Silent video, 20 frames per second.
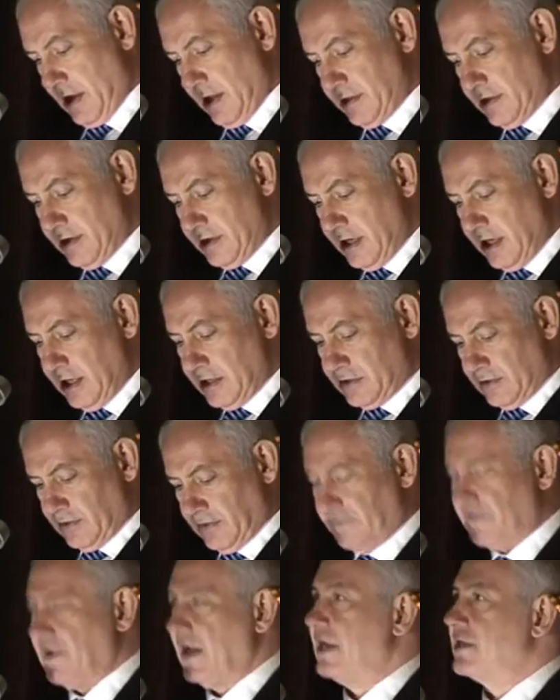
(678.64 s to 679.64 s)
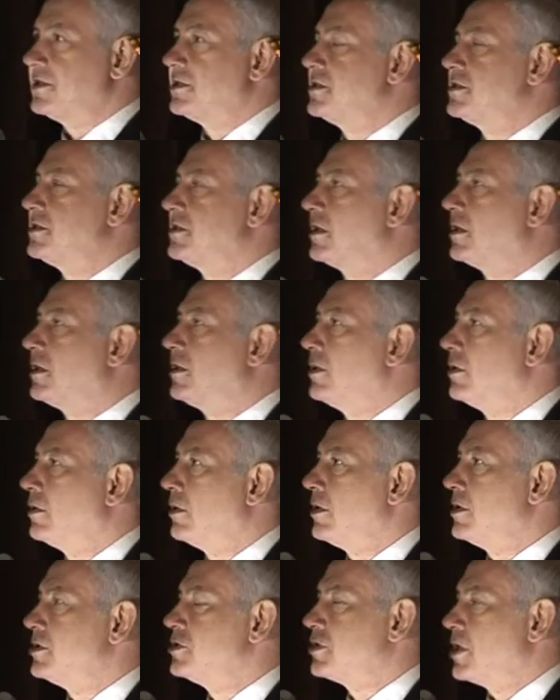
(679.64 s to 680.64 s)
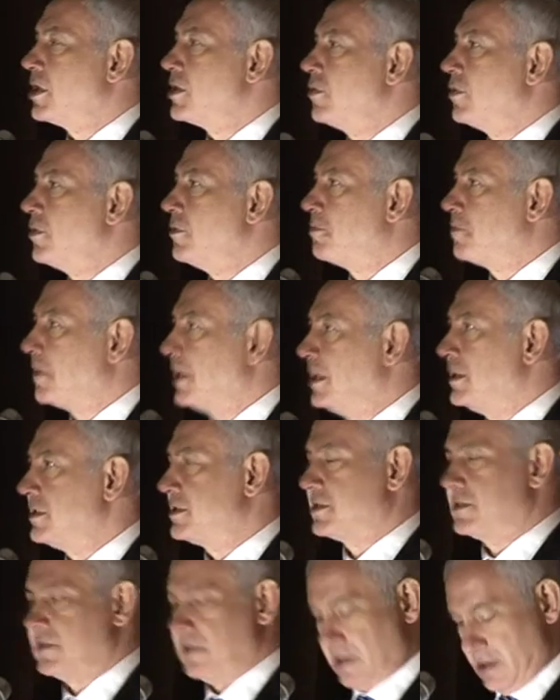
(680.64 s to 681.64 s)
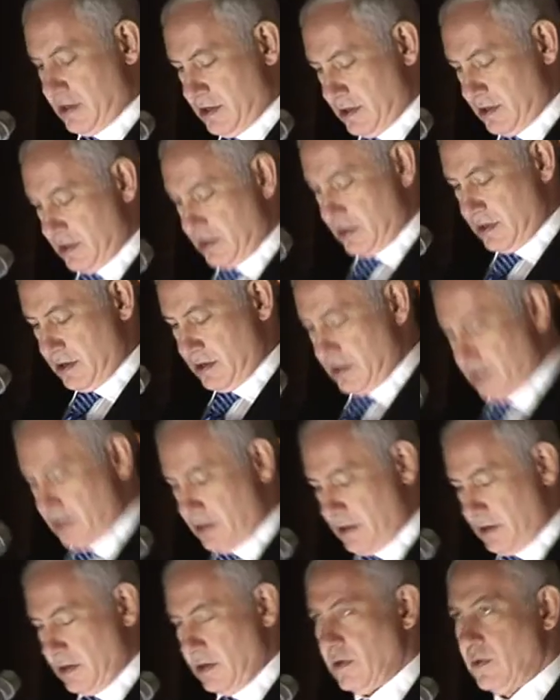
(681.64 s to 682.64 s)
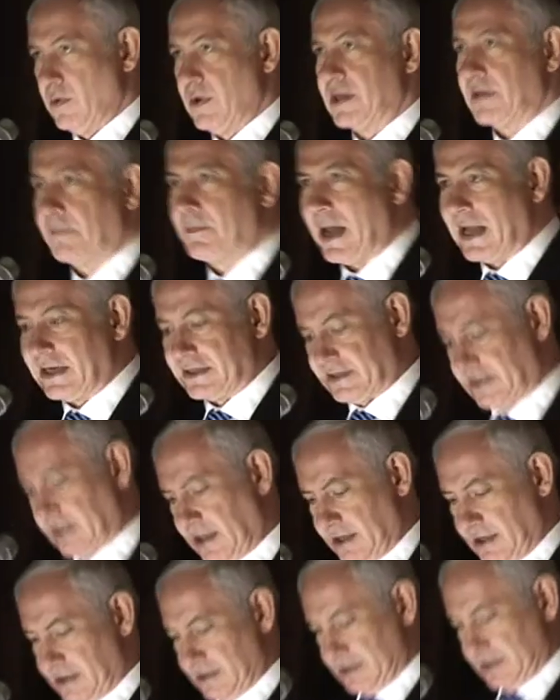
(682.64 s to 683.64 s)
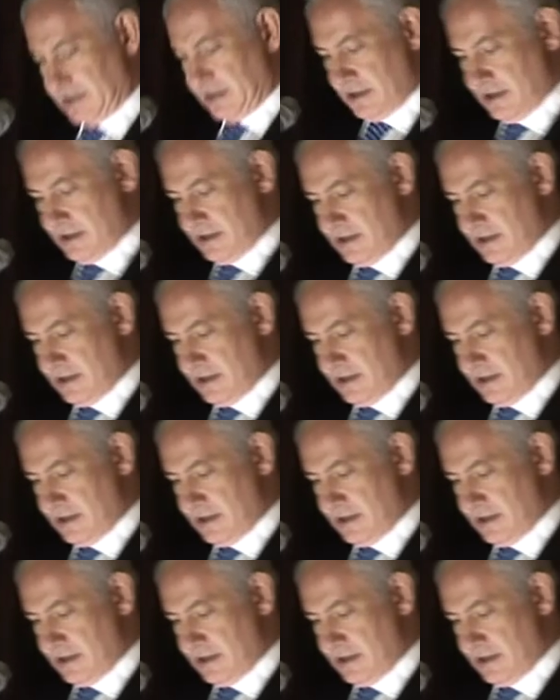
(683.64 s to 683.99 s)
on the need to advance a secure and genuine peace with the Palestinians.